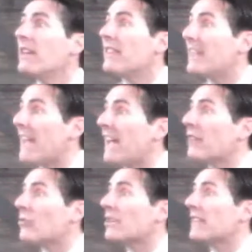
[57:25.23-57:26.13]
The guy
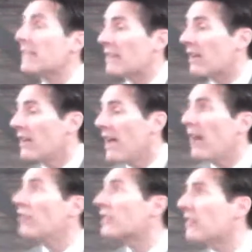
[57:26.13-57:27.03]
that worked at the
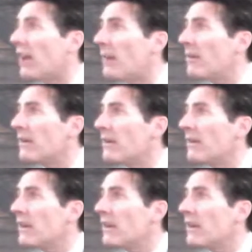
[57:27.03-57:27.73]
health club